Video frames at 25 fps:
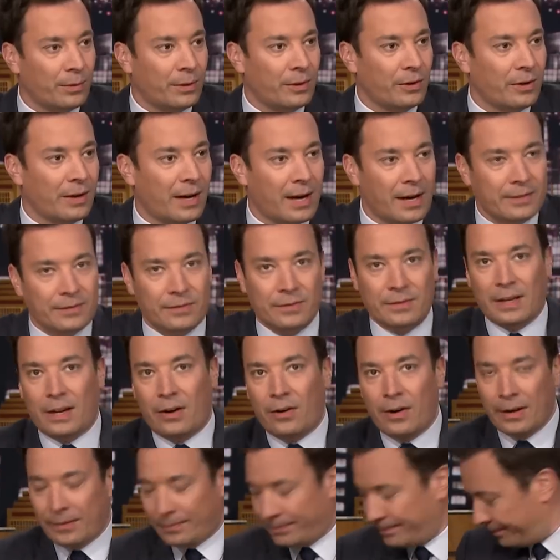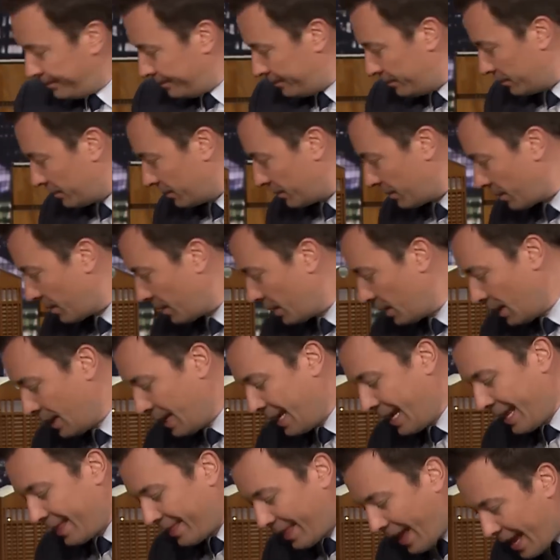with you guys? Is that right?
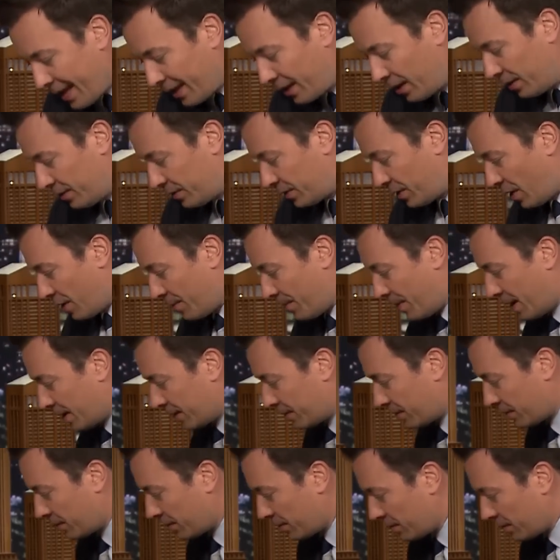Thank you so much.